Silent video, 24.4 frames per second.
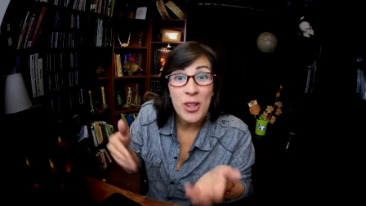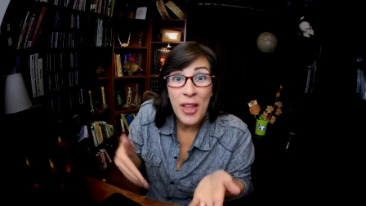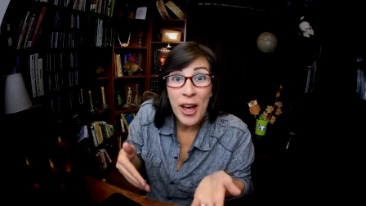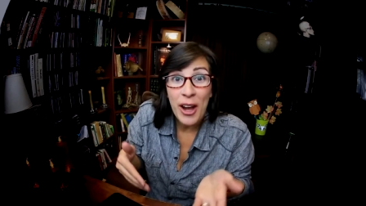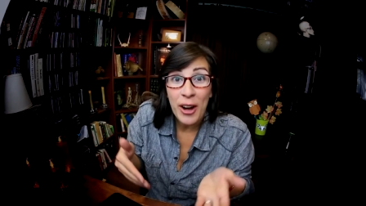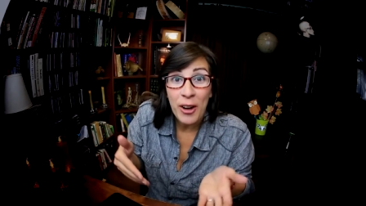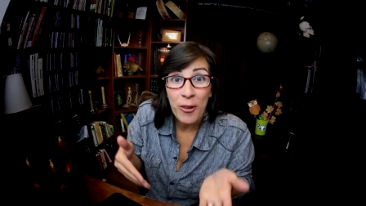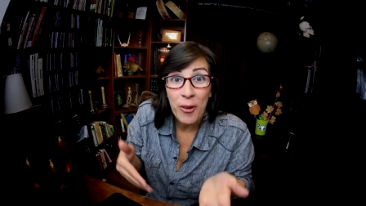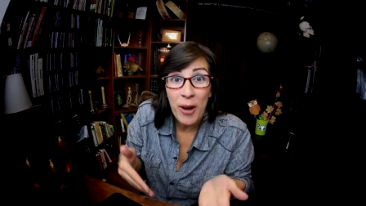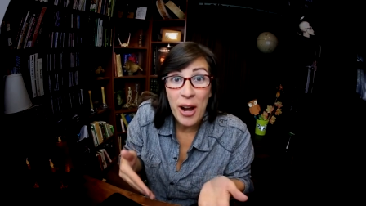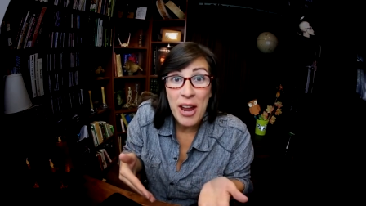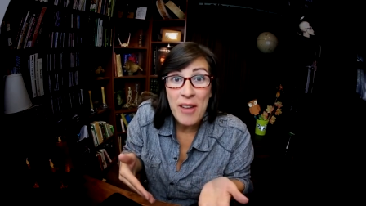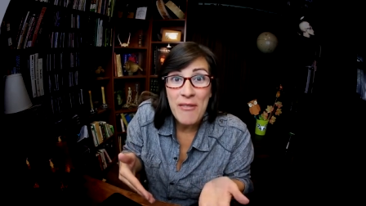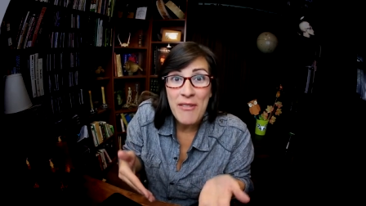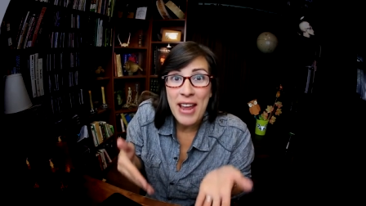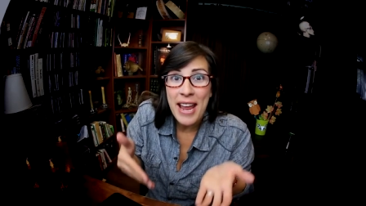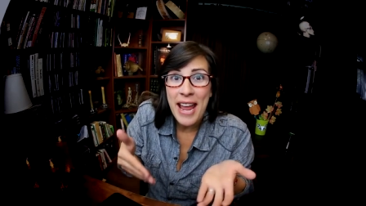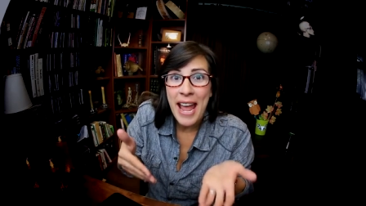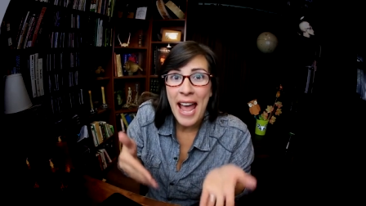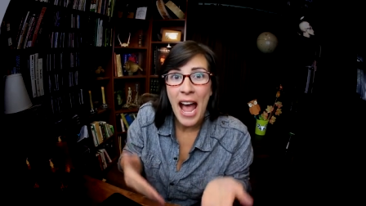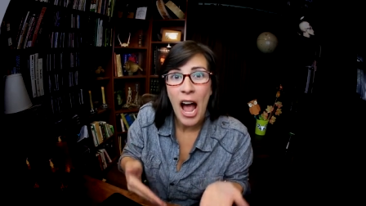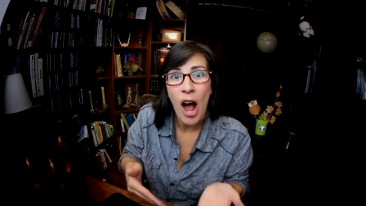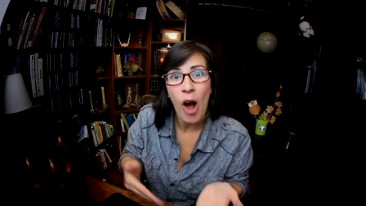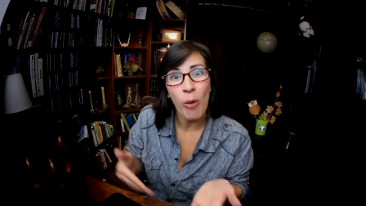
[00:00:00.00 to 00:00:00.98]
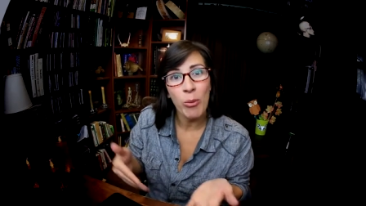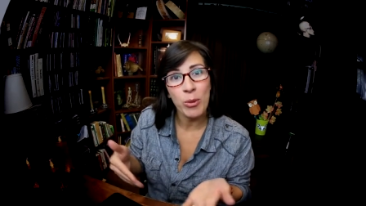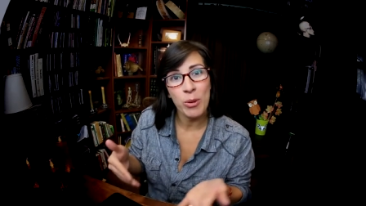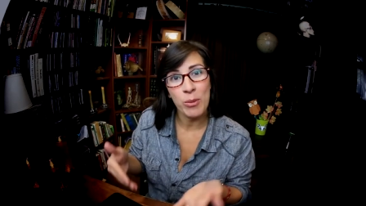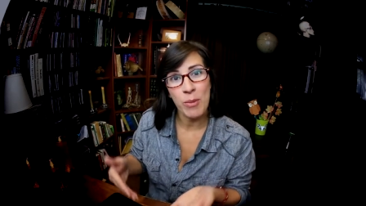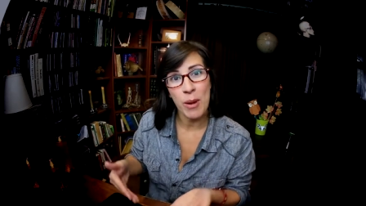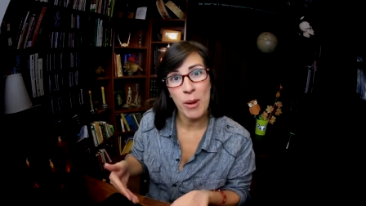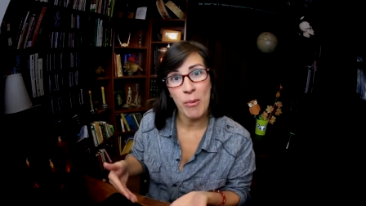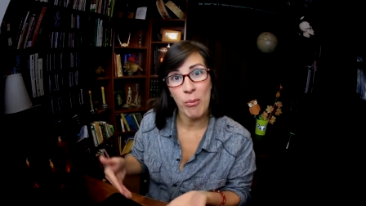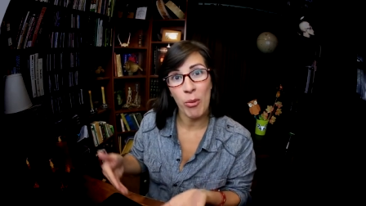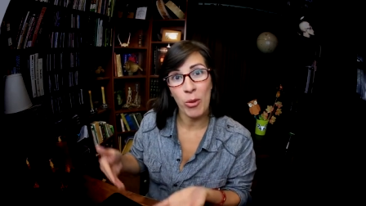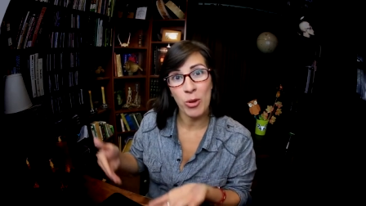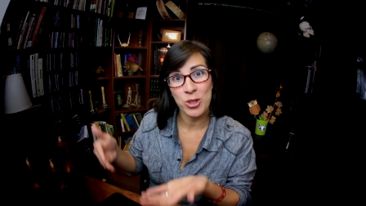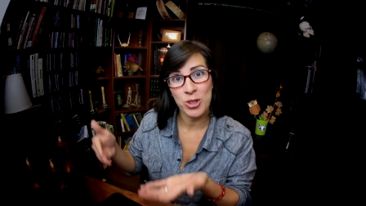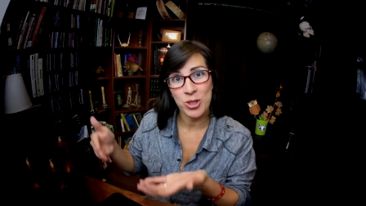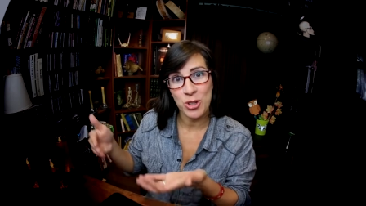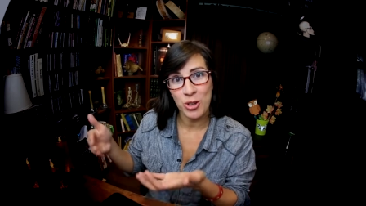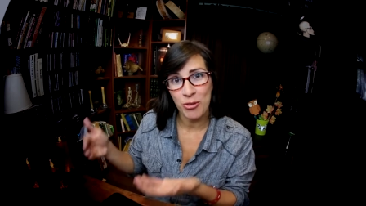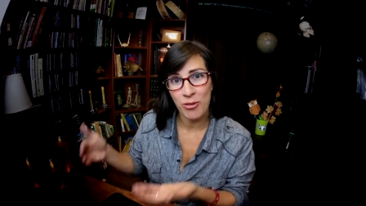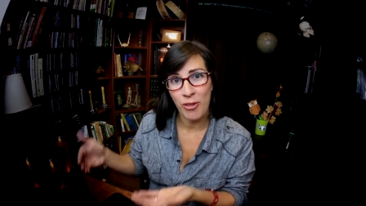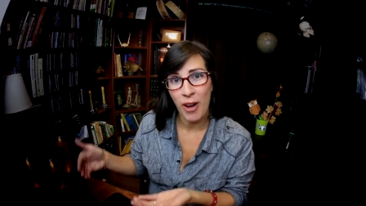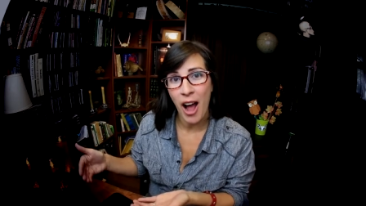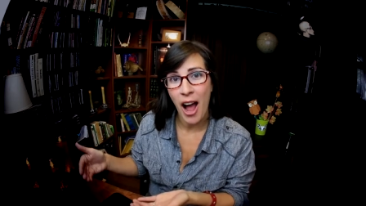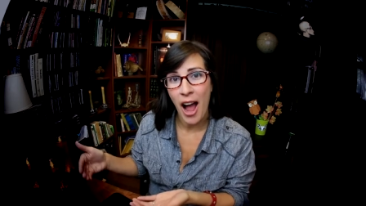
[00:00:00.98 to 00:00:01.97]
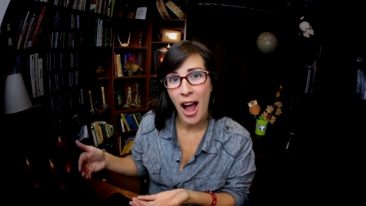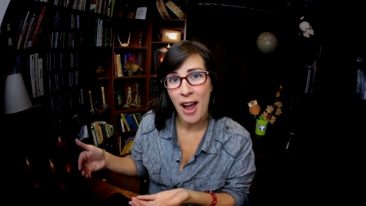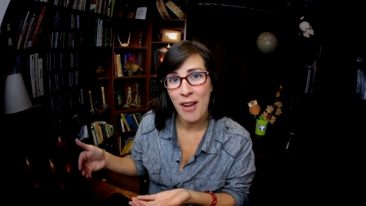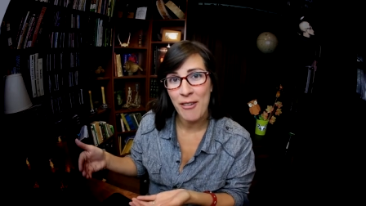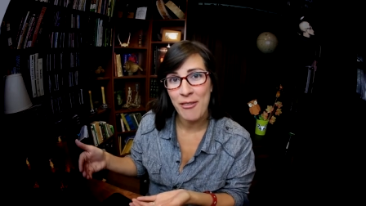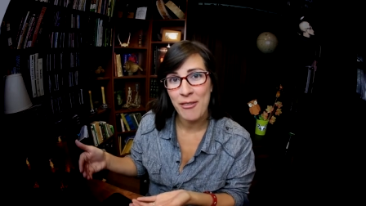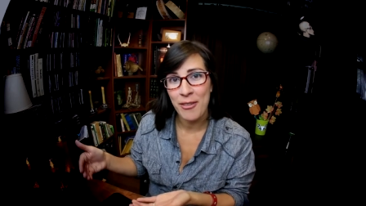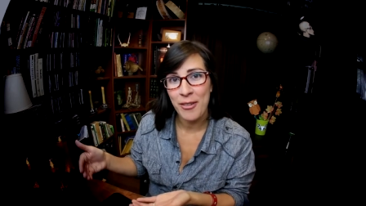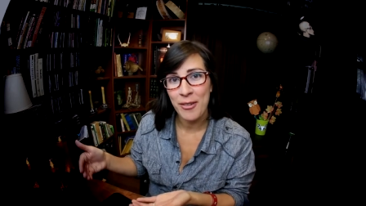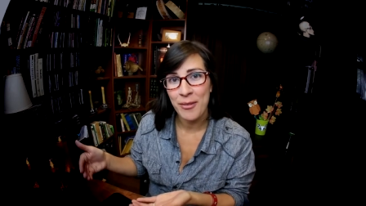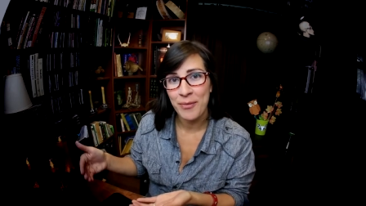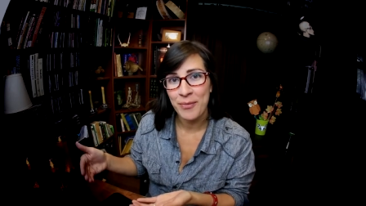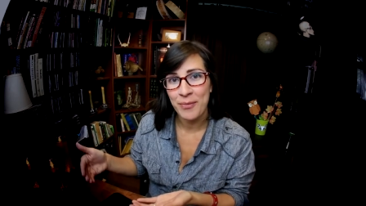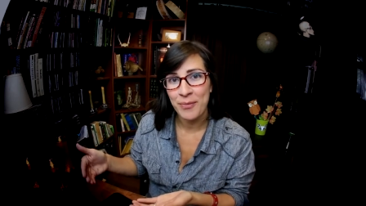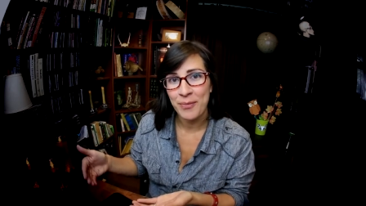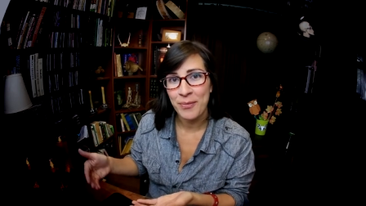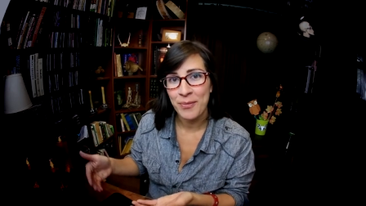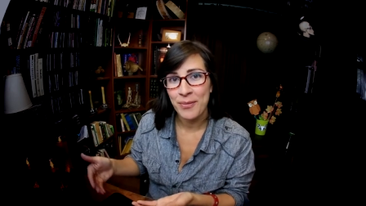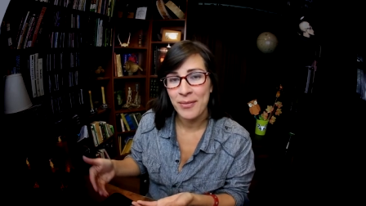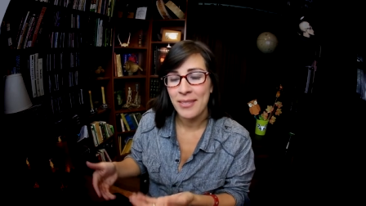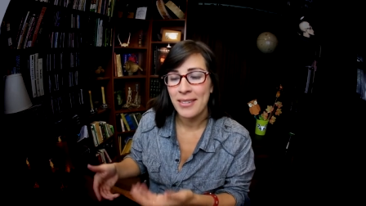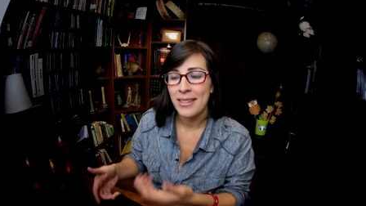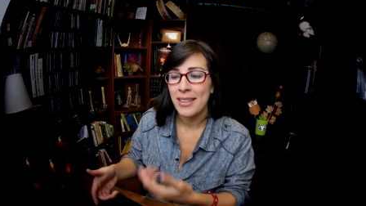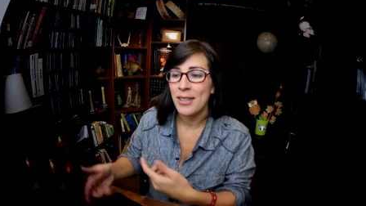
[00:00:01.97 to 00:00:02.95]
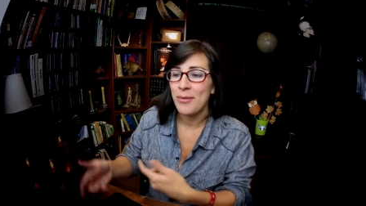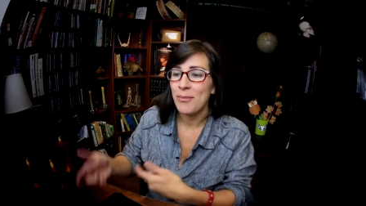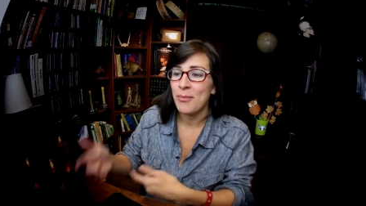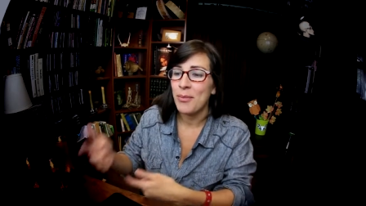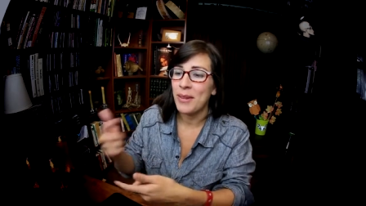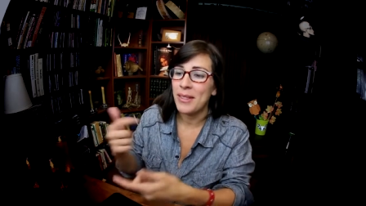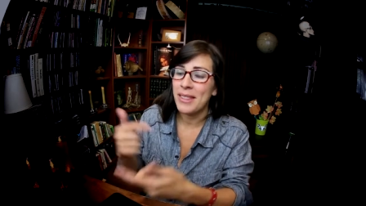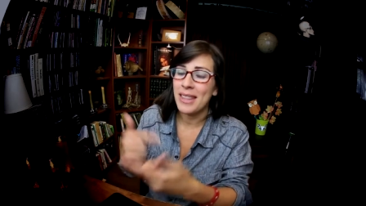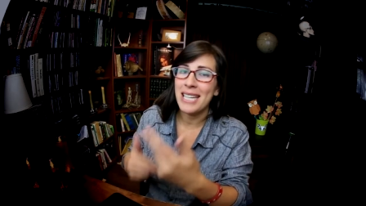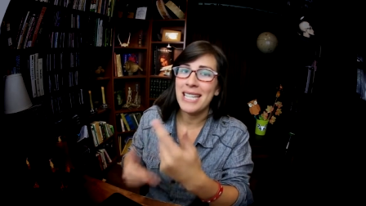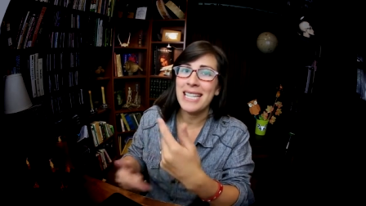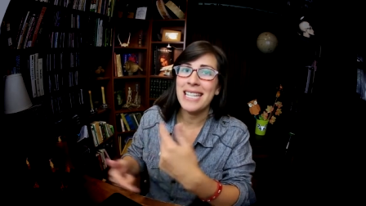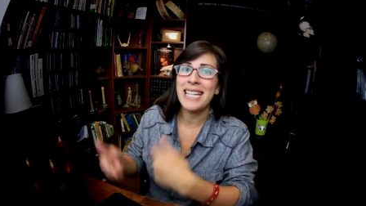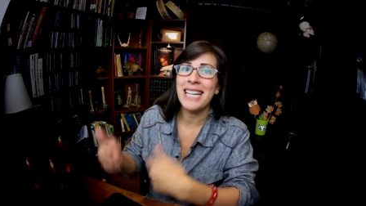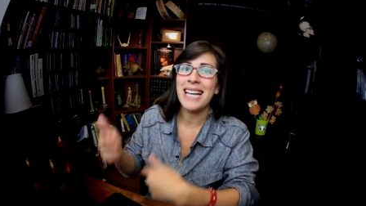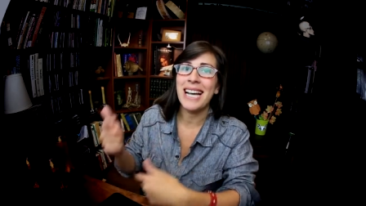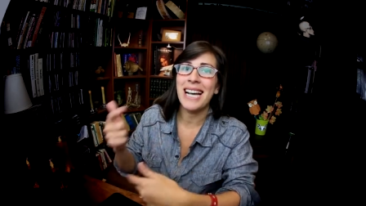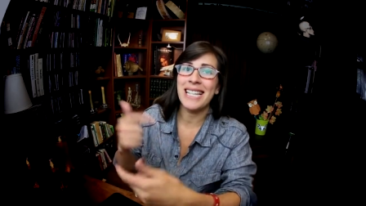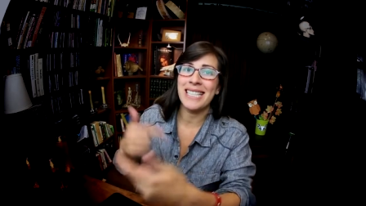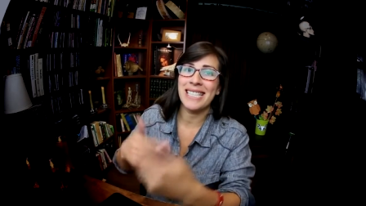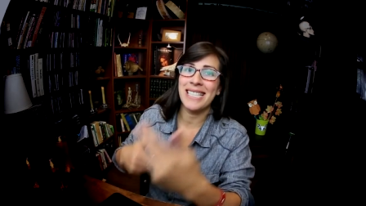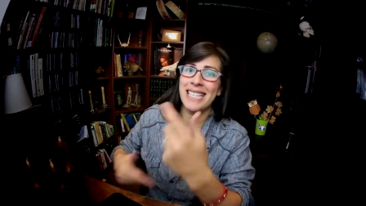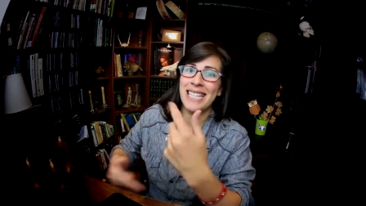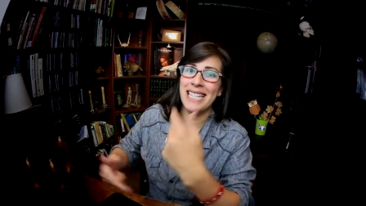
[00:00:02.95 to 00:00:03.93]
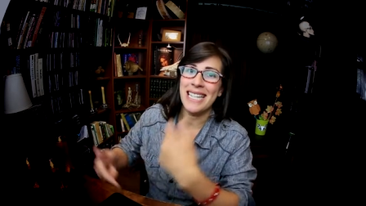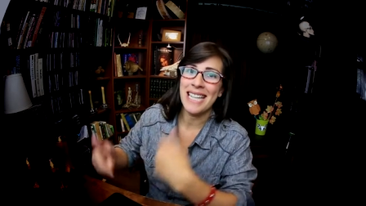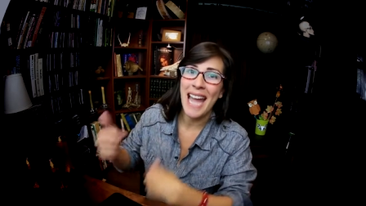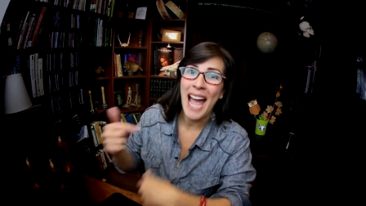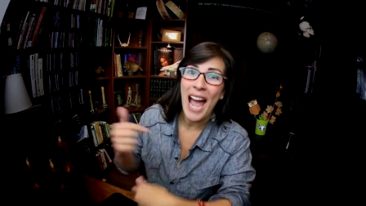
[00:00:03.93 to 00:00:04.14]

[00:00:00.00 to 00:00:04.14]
So that craving helped people survive. But then you cut to